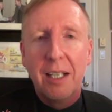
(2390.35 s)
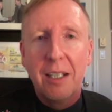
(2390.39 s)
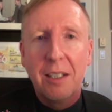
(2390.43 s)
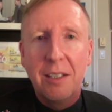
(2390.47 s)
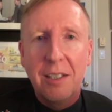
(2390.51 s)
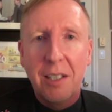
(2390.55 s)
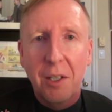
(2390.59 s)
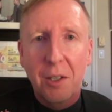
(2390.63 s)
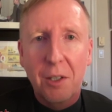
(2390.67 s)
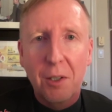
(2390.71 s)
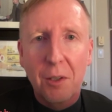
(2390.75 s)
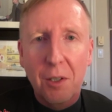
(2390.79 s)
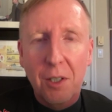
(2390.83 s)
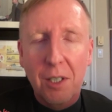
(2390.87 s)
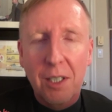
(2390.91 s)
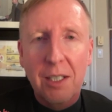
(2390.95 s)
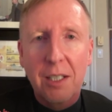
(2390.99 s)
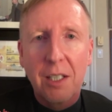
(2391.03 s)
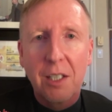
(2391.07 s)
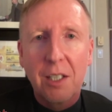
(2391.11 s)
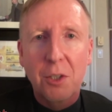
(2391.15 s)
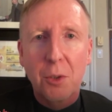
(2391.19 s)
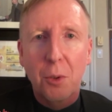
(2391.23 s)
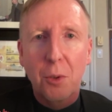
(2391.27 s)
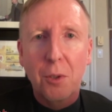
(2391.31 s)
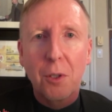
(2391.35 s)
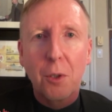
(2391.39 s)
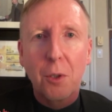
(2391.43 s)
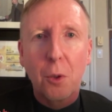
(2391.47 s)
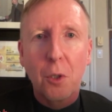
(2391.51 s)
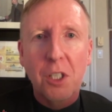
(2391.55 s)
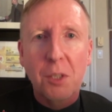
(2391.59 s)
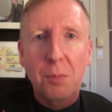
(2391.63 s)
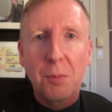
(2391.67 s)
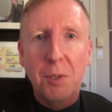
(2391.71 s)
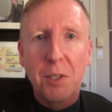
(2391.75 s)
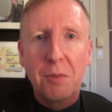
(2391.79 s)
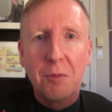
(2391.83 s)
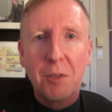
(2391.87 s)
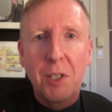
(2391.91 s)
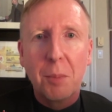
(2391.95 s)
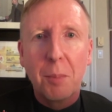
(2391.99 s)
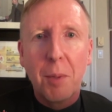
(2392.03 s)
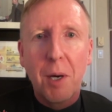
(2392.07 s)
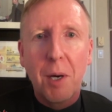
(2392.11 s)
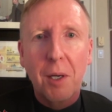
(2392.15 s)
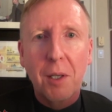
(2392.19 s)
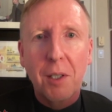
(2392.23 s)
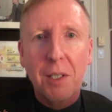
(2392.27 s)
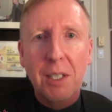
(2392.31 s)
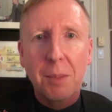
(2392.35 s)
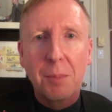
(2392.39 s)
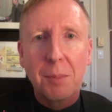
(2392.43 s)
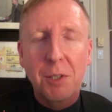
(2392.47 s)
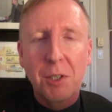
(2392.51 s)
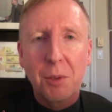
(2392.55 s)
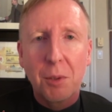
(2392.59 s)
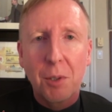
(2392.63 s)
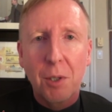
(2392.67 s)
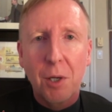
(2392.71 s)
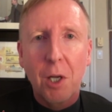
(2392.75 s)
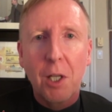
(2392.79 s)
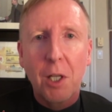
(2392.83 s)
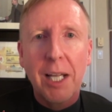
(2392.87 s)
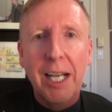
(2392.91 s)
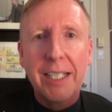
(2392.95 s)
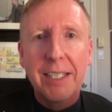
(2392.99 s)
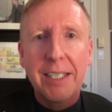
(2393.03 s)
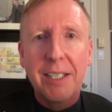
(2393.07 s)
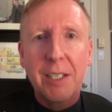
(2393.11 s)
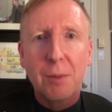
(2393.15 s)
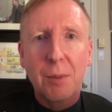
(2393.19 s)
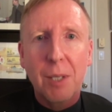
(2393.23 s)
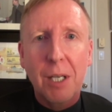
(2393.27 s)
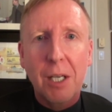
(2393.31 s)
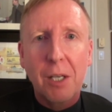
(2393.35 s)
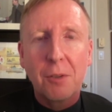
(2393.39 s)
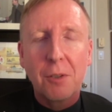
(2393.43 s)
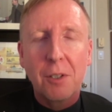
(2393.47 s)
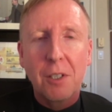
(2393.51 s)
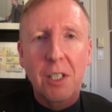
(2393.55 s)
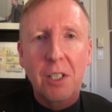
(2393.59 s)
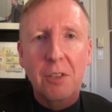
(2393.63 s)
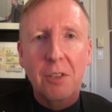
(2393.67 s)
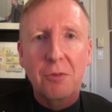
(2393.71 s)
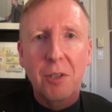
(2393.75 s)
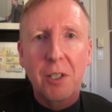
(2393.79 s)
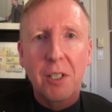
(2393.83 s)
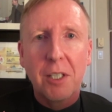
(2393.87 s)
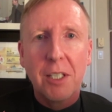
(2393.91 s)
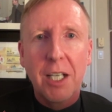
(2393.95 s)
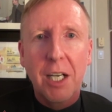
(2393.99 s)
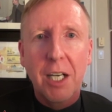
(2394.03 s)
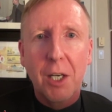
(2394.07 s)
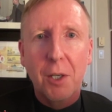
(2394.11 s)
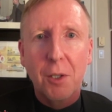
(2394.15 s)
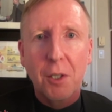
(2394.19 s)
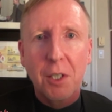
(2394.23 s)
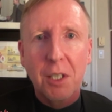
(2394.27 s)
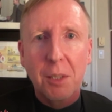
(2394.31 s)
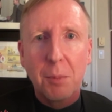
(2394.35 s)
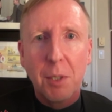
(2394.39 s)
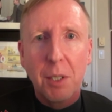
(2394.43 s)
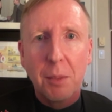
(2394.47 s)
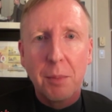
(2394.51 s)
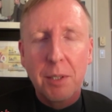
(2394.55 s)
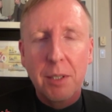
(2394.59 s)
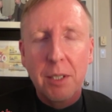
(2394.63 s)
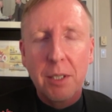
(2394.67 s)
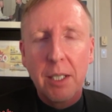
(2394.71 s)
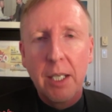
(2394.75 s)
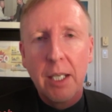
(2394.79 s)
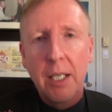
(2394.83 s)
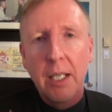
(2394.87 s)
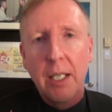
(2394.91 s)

the other uh, assorted horsemen of the apocalypse who are all hanging around in our front yard at the moment.